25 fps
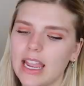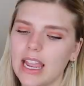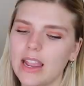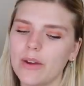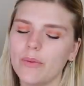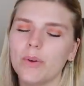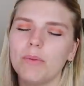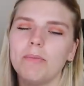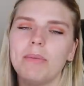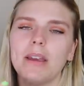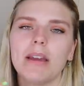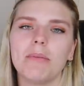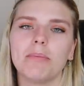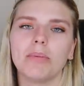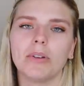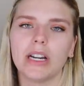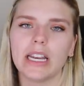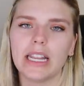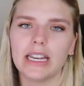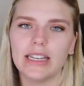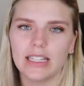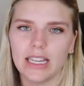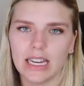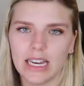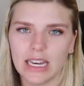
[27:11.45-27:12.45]
It would be a
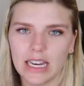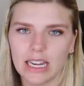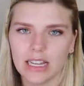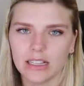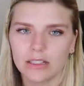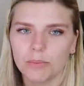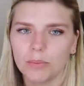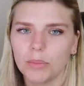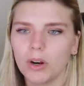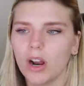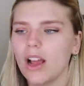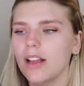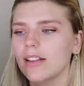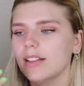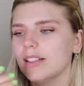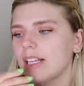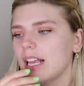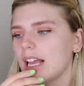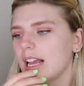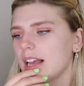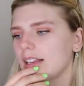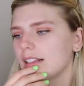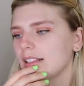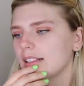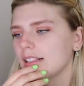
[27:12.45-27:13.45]
pretty tedious
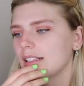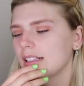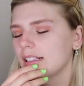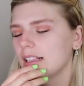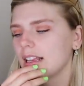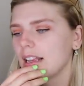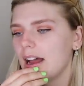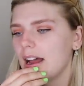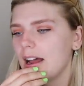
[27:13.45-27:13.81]
process,